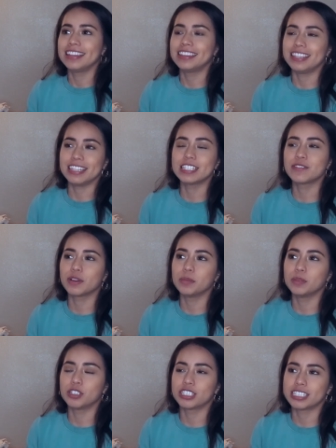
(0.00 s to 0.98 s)
things from
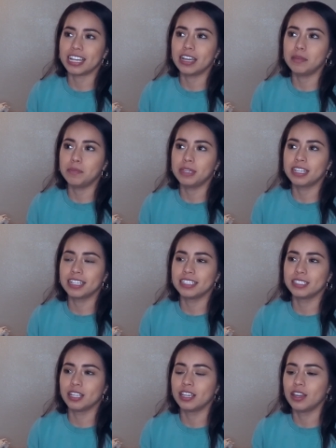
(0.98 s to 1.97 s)
their site
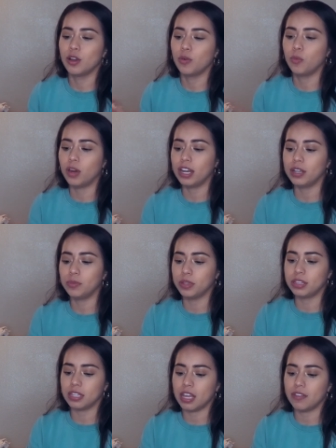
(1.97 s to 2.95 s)
because one,
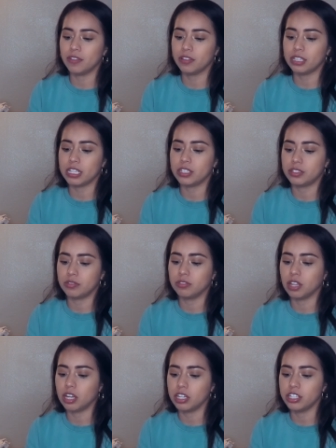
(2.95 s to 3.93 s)
whenever they do
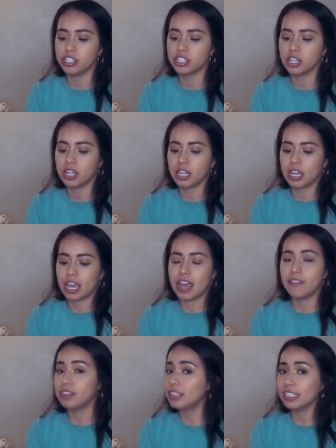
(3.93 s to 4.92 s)
launch,
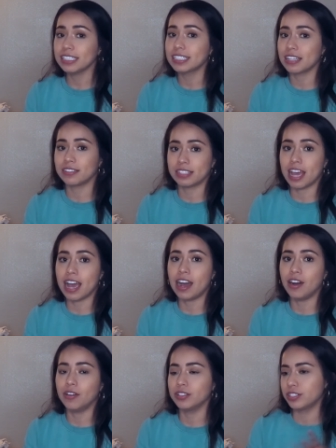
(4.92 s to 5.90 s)
everything sells
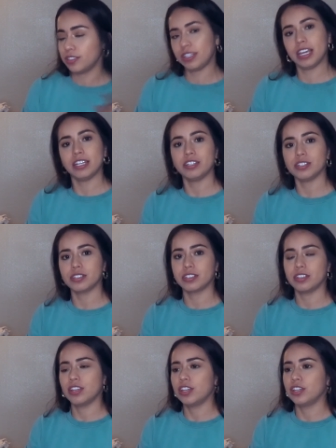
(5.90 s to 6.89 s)
out. So you can't just,
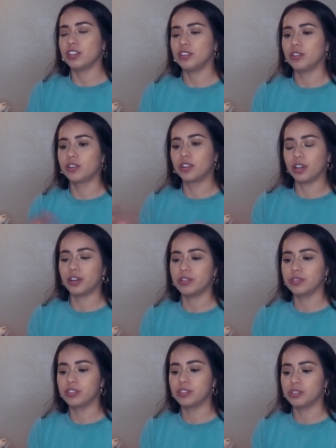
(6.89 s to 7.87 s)
you know,
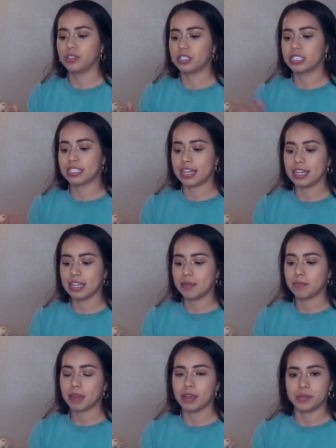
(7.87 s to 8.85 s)
go to their site
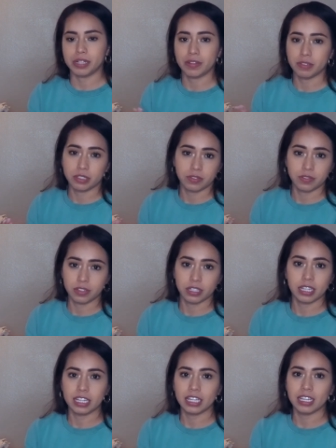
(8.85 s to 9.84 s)
and buy whenever you feel
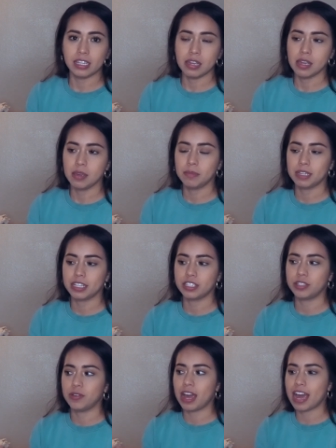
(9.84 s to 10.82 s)
like it, because
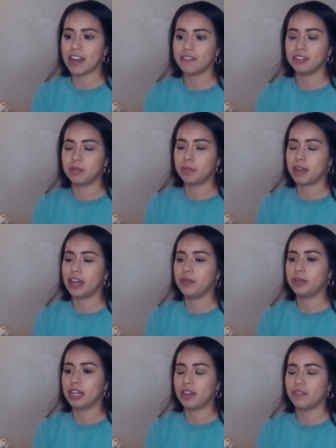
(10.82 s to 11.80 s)
you have to buy
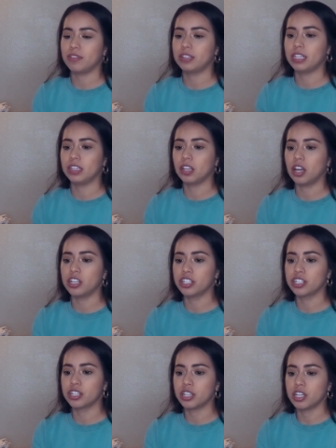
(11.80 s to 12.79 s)
whenever they
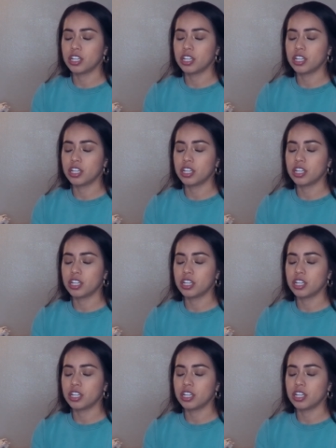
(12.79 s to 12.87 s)
launch.